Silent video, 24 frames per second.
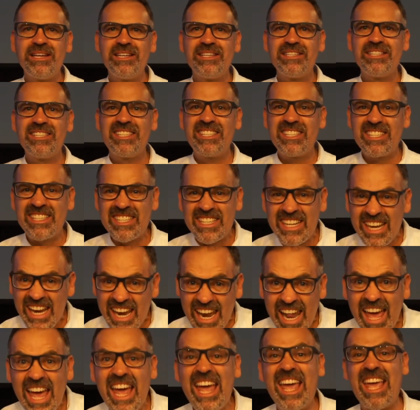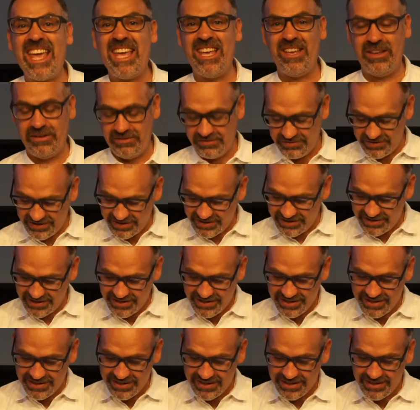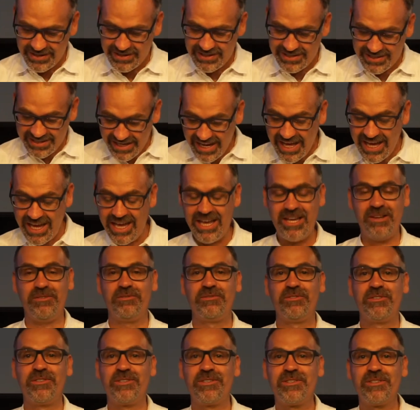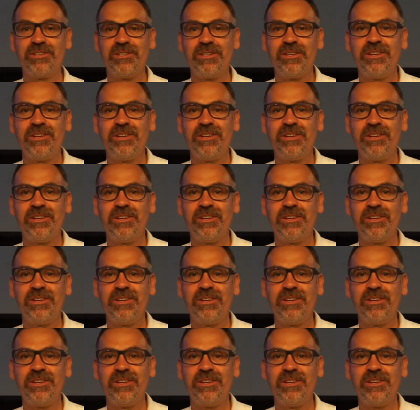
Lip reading: slaves. Slaves.